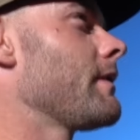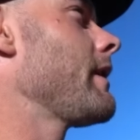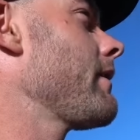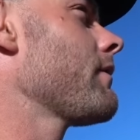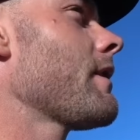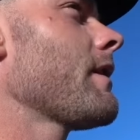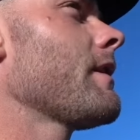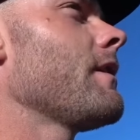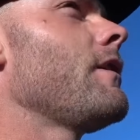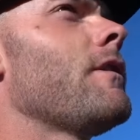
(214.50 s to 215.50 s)

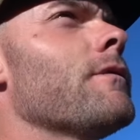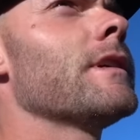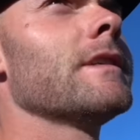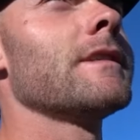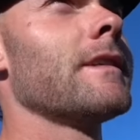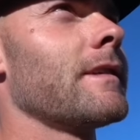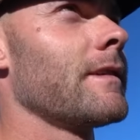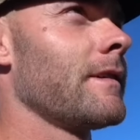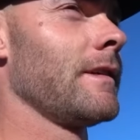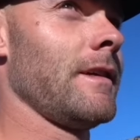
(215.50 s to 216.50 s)
Everything always
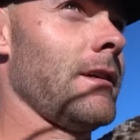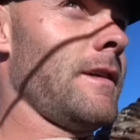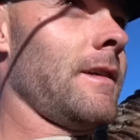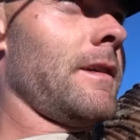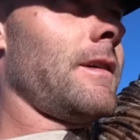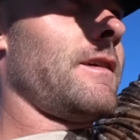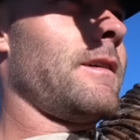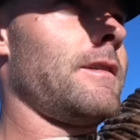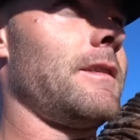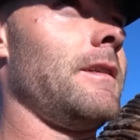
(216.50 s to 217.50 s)

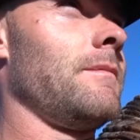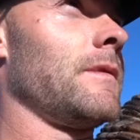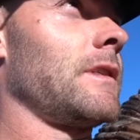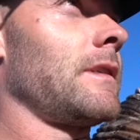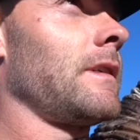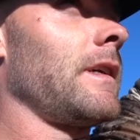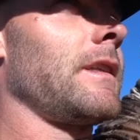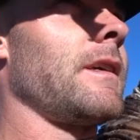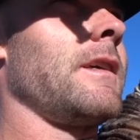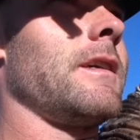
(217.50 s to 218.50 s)
seems like
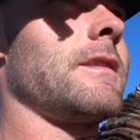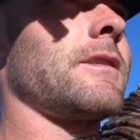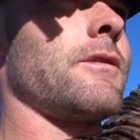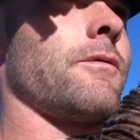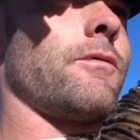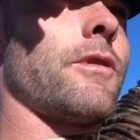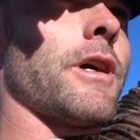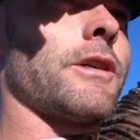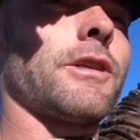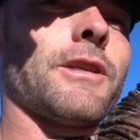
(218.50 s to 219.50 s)
they get so
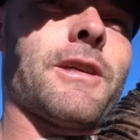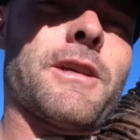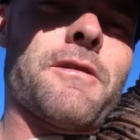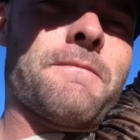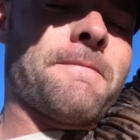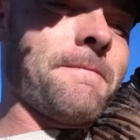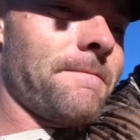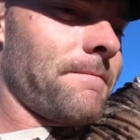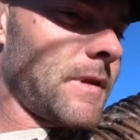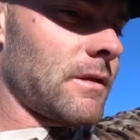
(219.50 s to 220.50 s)
rushed, you know?
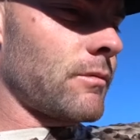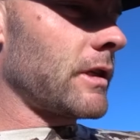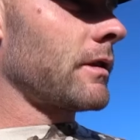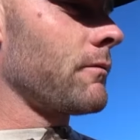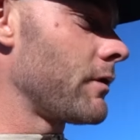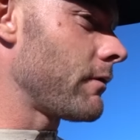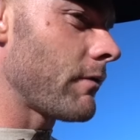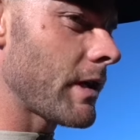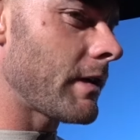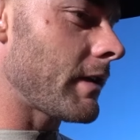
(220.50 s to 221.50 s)
Especially when you're
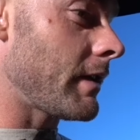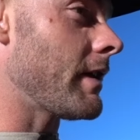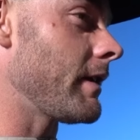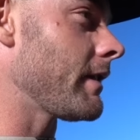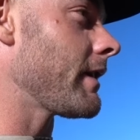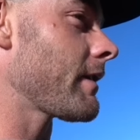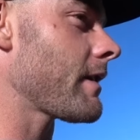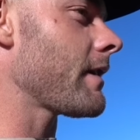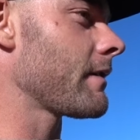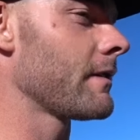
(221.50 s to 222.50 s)
running and gunning like
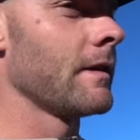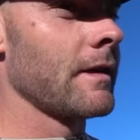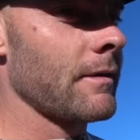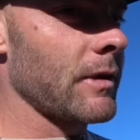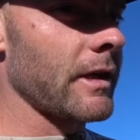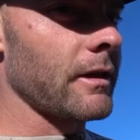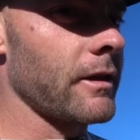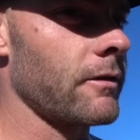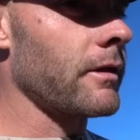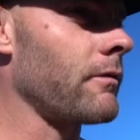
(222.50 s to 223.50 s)
that. I mean, I
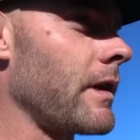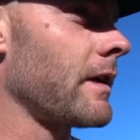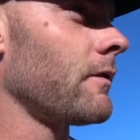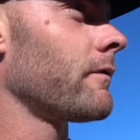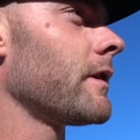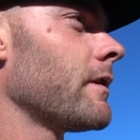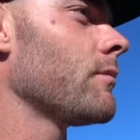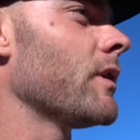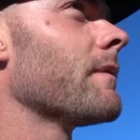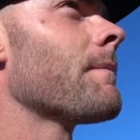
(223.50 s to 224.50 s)
literally ran over here,
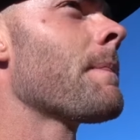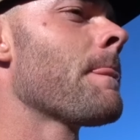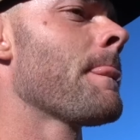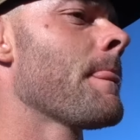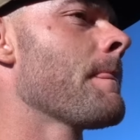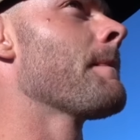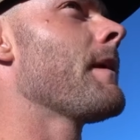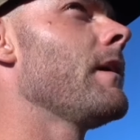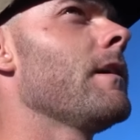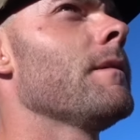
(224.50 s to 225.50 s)
but
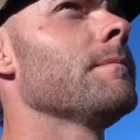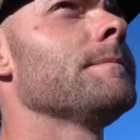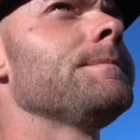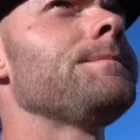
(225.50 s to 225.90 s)
um,